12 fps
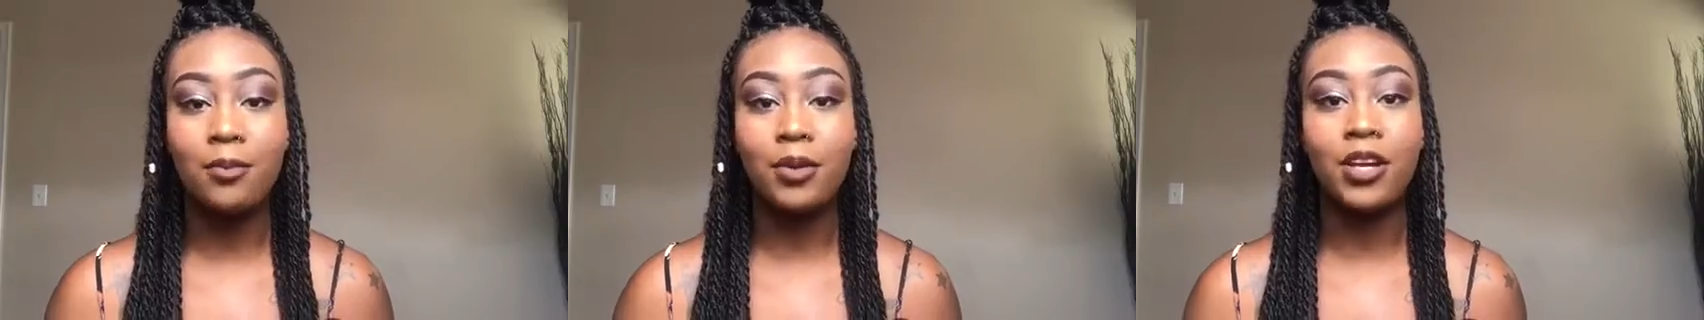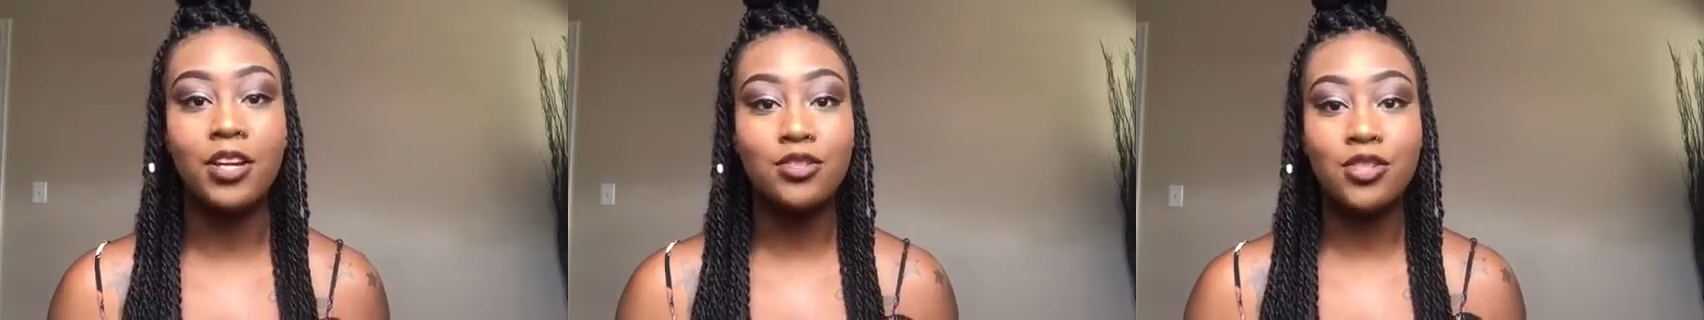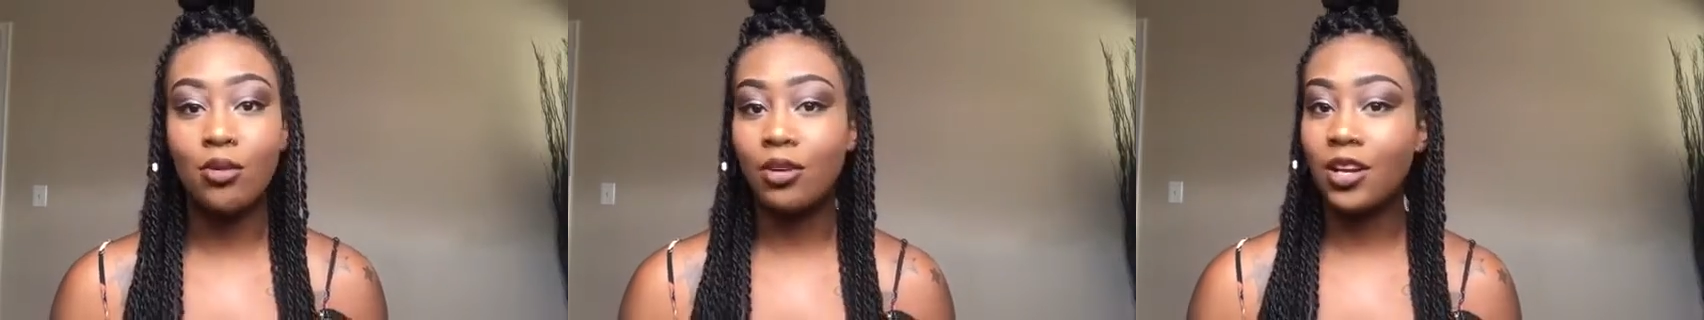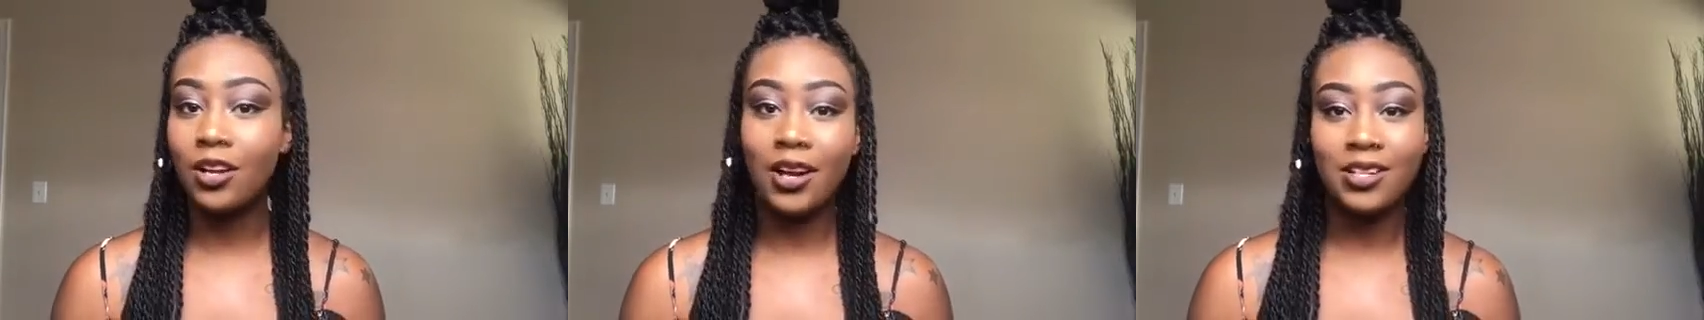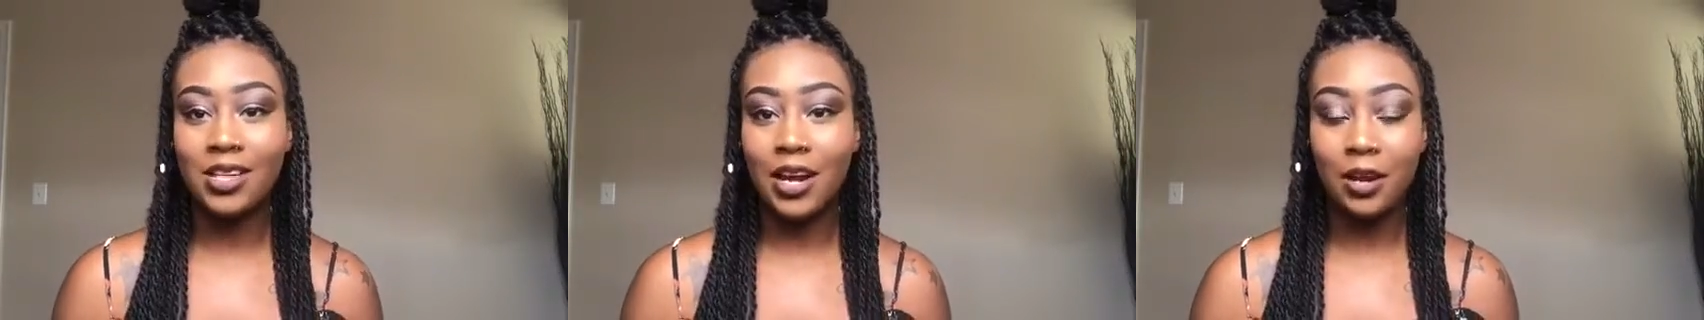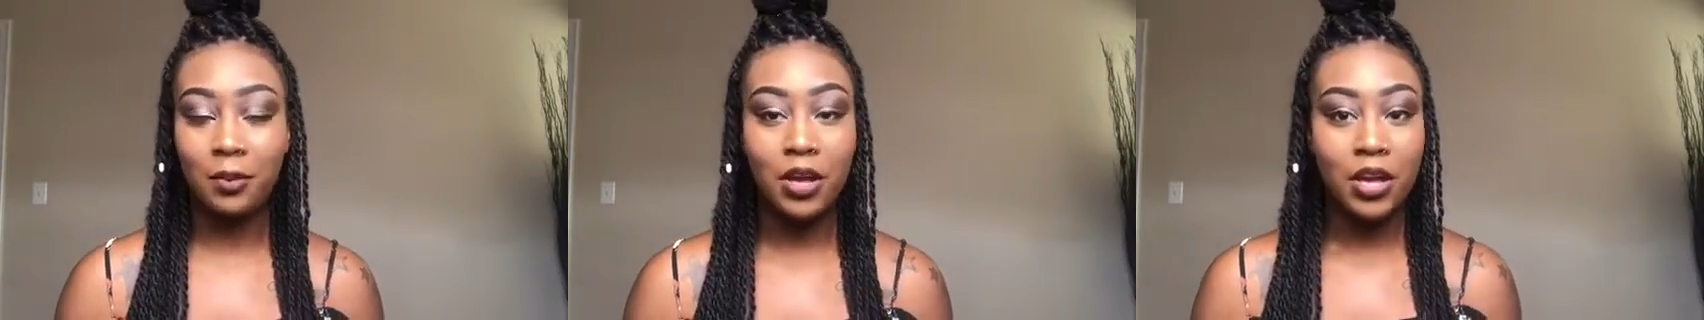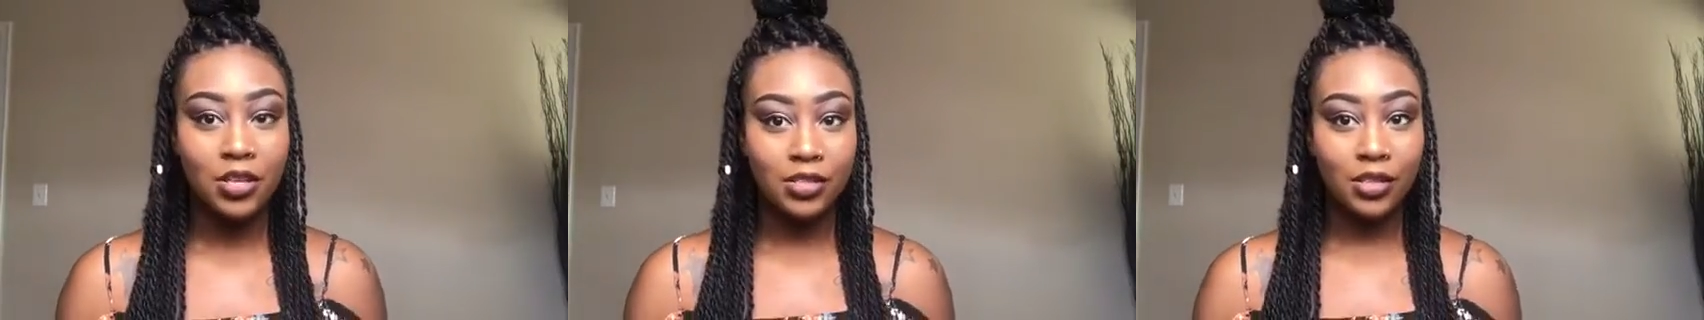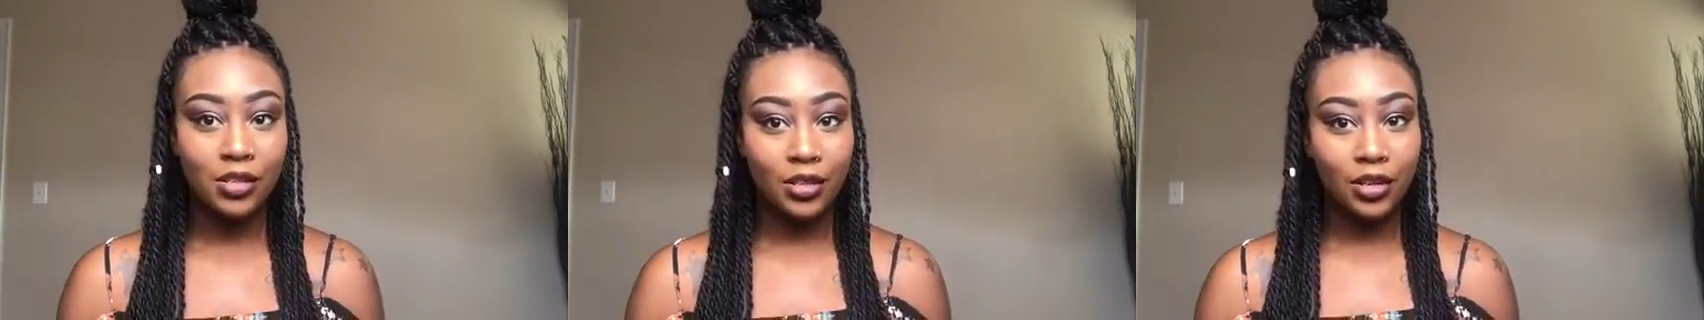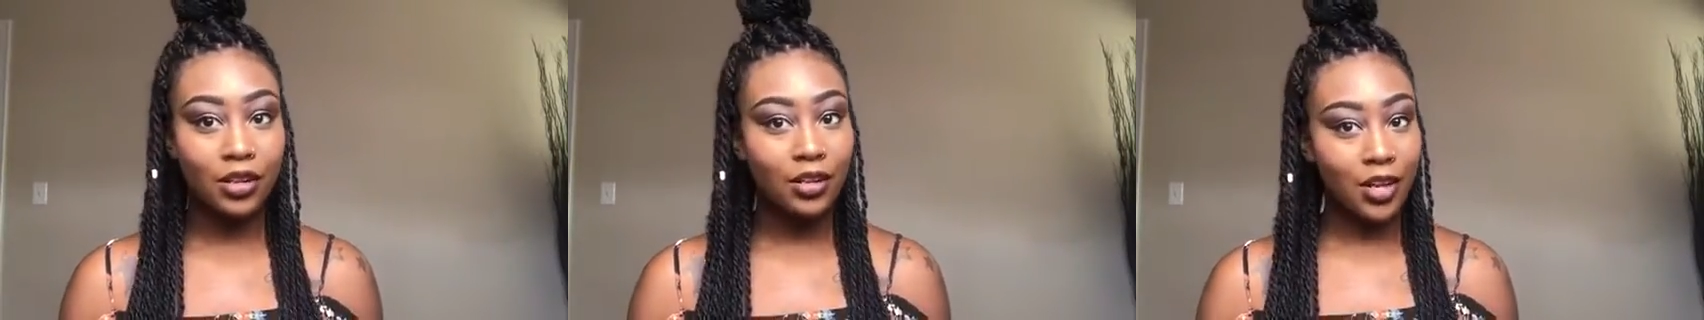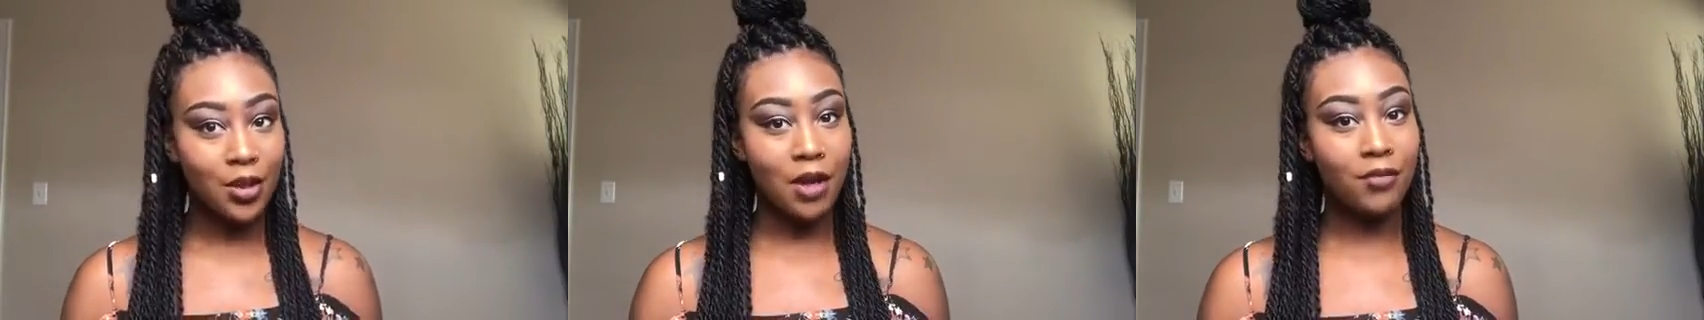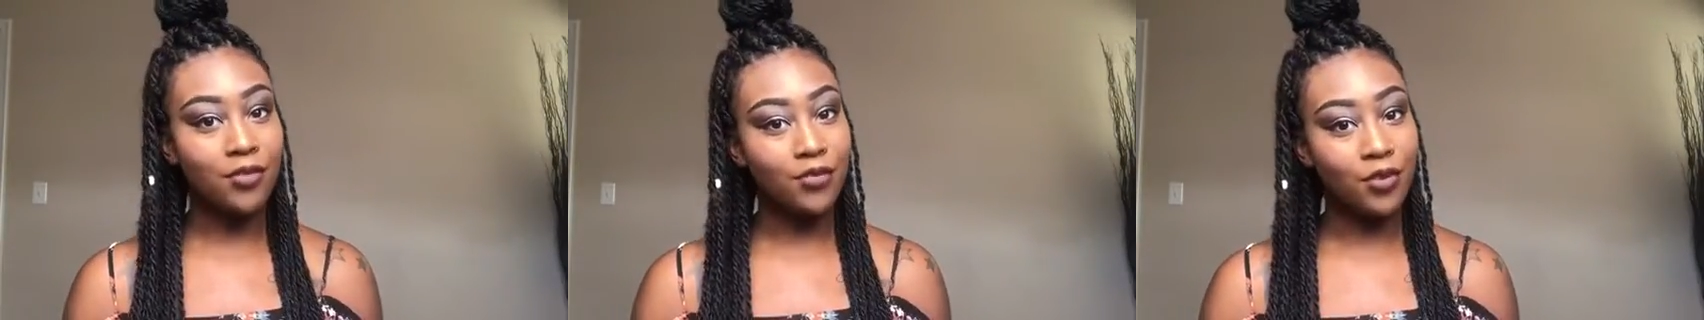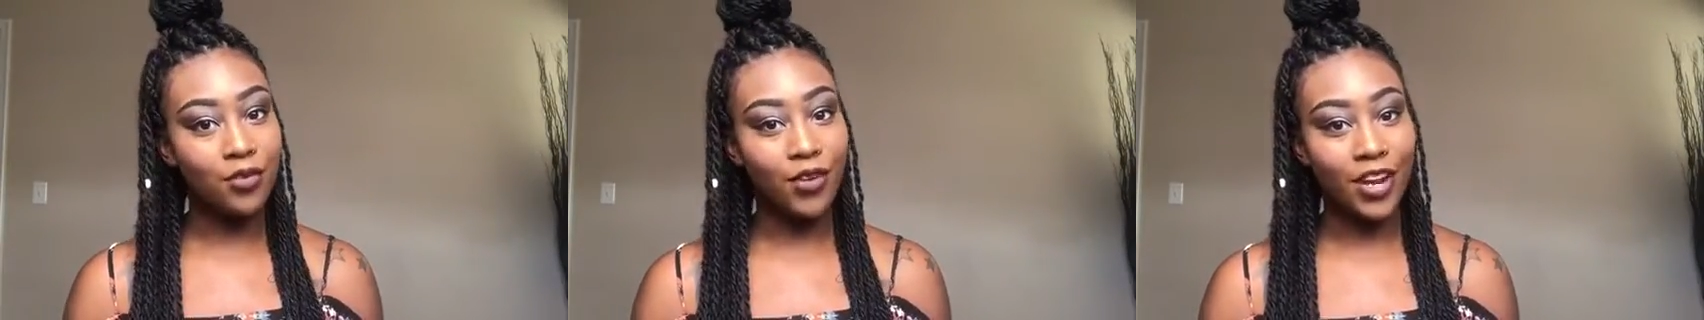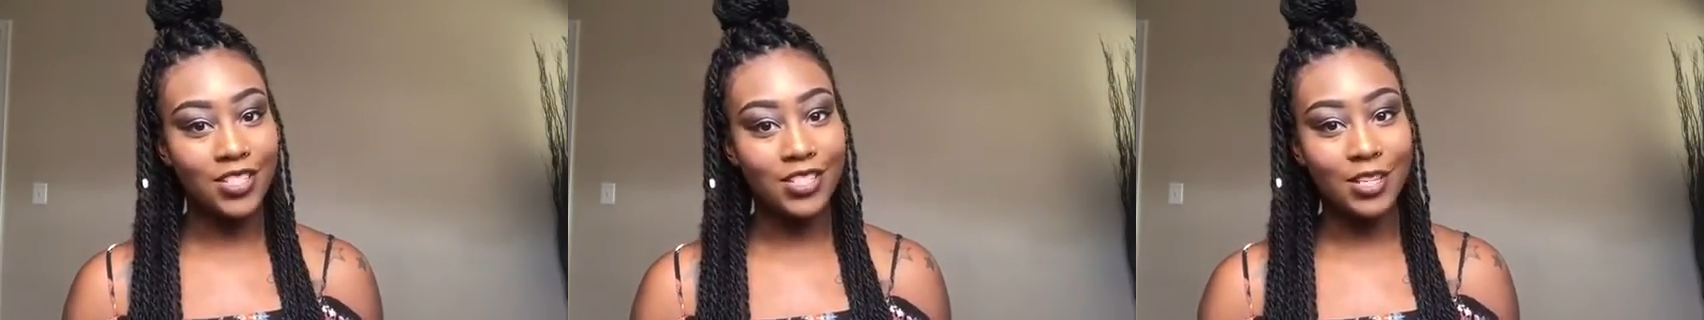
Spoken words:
but you don't need a lot of time to look like you have a full face.